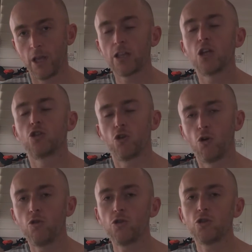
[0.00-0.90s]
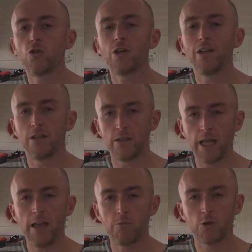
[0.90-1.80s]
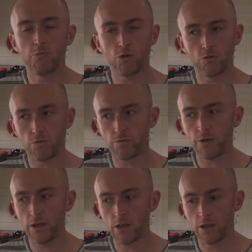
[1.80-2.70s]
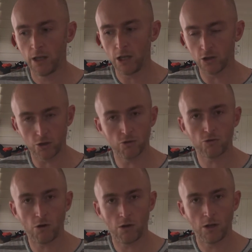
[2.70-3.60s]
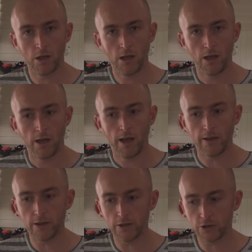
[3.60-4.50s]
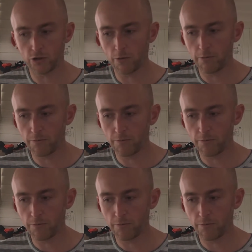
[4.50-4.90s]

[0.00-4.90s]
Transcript: has also enabled me to feel in control. It stopped